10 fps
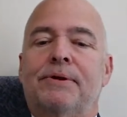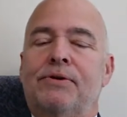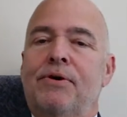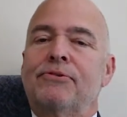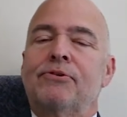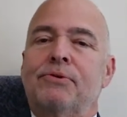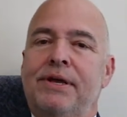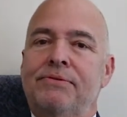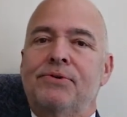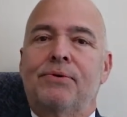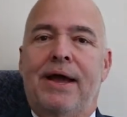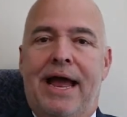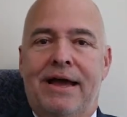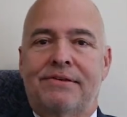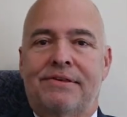but it also gives you
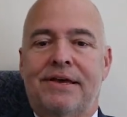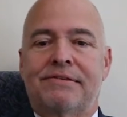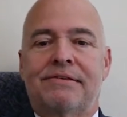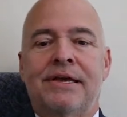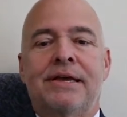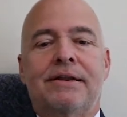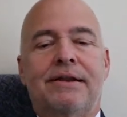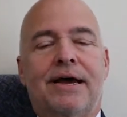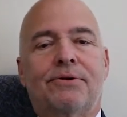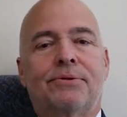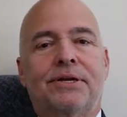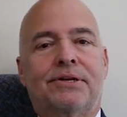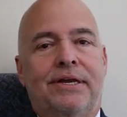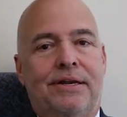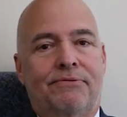access not only
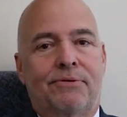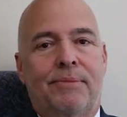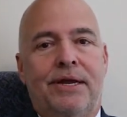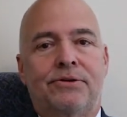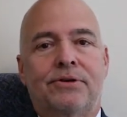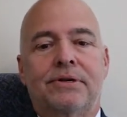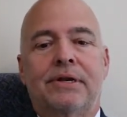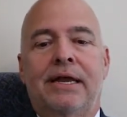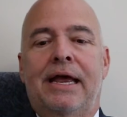to information,